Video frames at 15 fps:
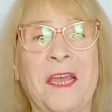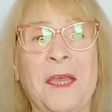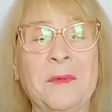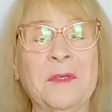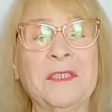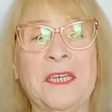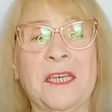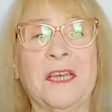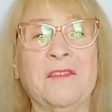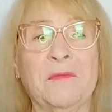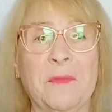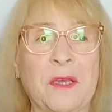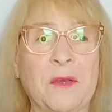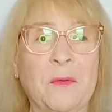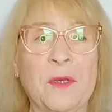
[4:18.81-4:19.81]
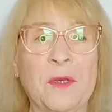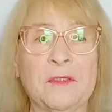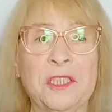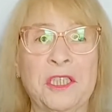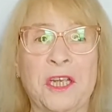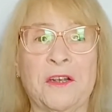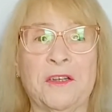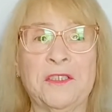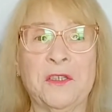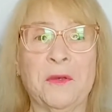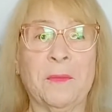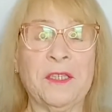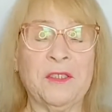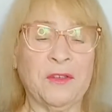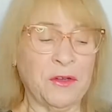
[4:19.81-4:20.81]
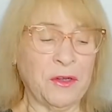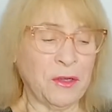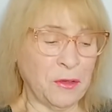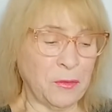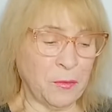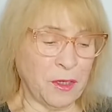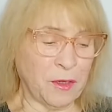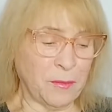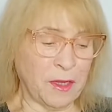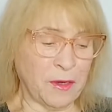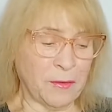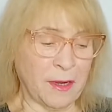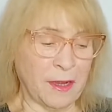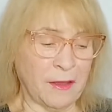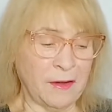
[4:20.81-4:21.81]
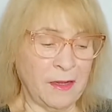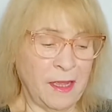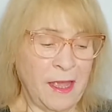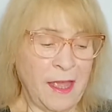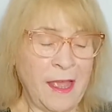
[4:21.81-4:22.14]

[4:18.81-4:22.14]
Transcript: able to give me a wheelchair so my daughter could wheel me around,